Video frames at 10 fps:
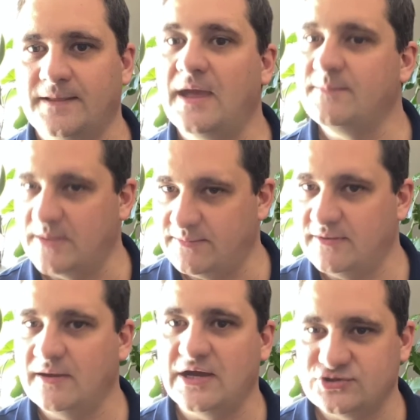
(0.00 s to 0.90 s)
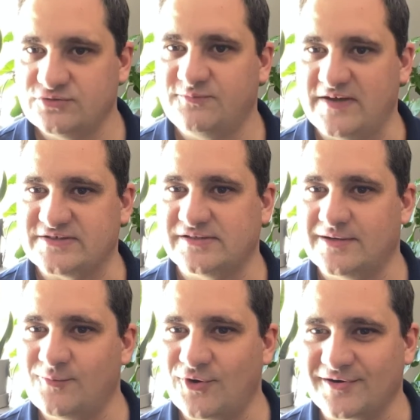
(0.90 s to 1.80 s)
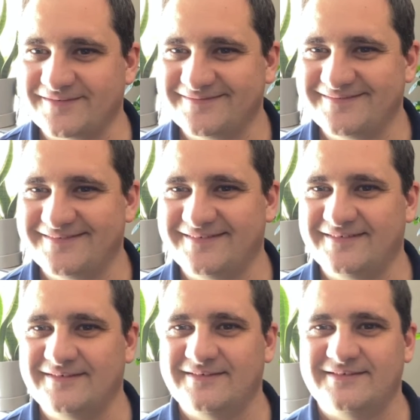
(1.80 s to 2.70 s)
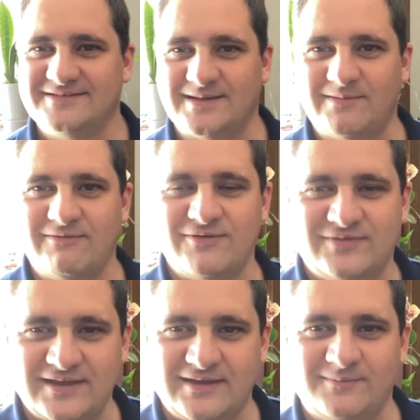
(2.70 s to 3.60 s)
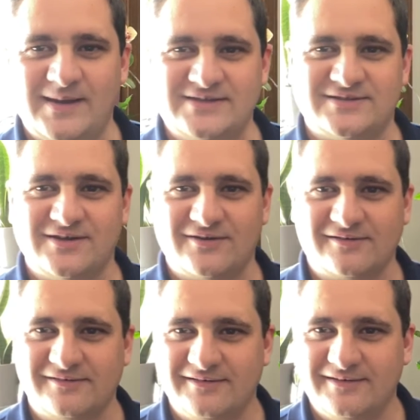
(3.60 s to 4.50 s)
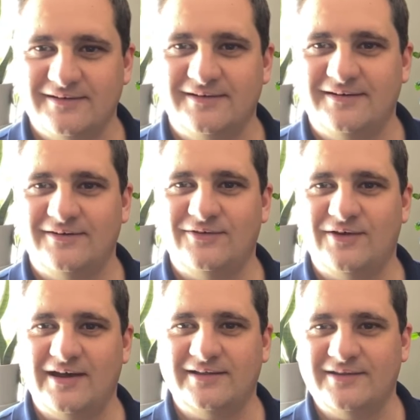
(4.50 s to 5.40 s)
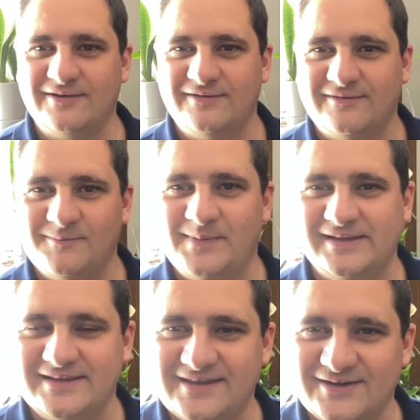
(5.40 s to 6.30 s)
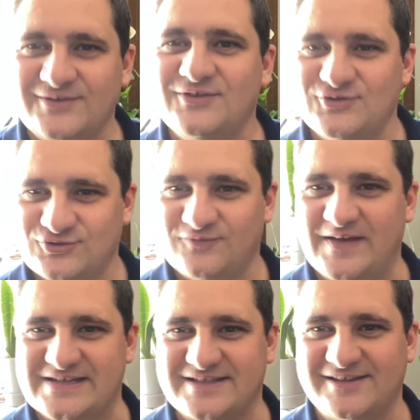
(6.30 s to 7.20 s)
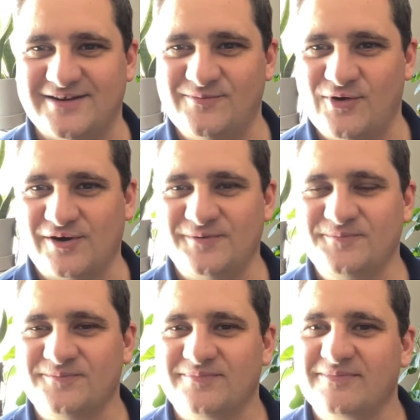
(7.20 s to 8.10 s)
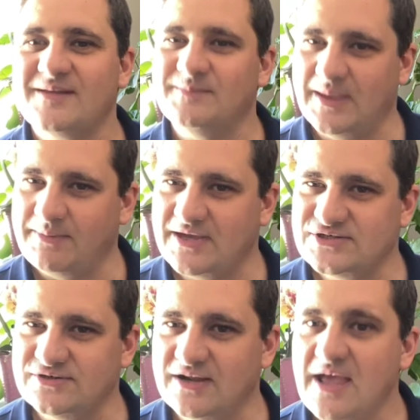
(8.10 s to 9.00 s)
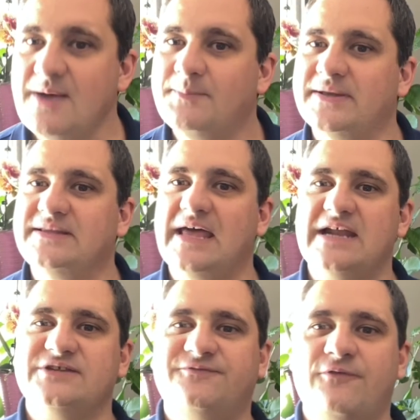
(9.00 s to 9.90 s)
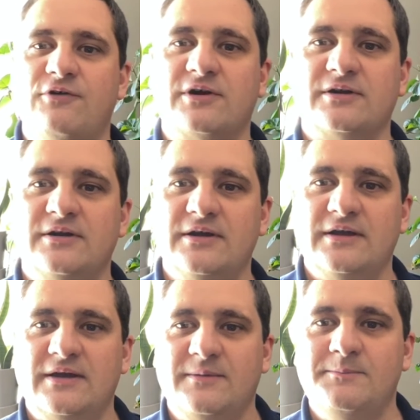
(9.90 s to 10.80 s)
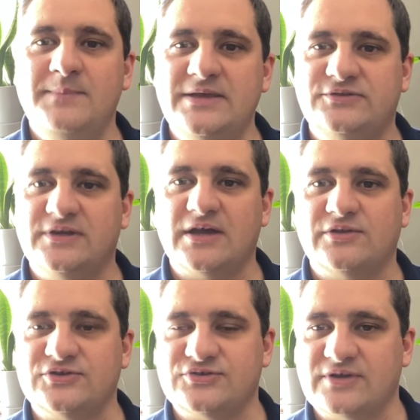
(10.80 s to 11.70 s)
And maybe I should fast a little more. Some of you thinking, Pastor, you got a little belly there. You should fast a little more. Maybe I should. But that is for me to get closer to